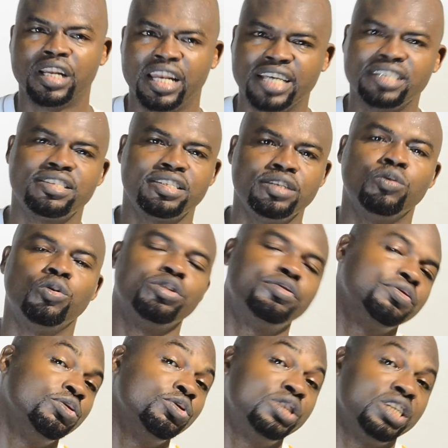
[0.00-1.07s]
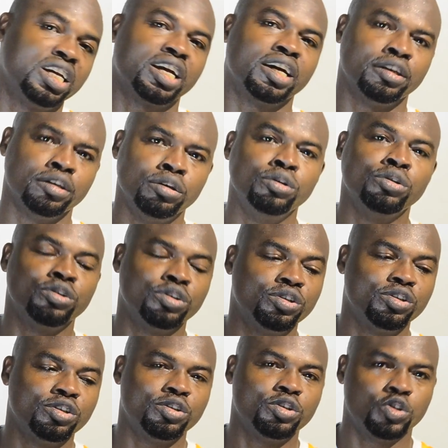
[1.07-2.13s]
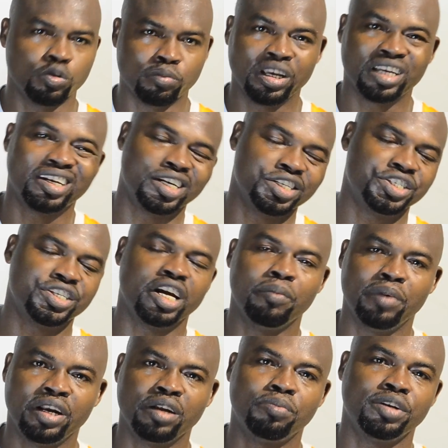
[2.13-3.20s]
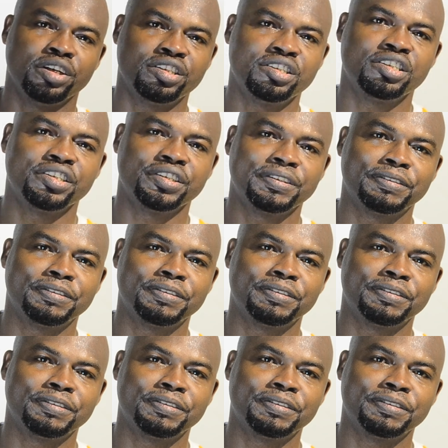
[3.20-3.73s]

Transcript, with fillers: Let's see what foods they can do to make Nigeria a better place.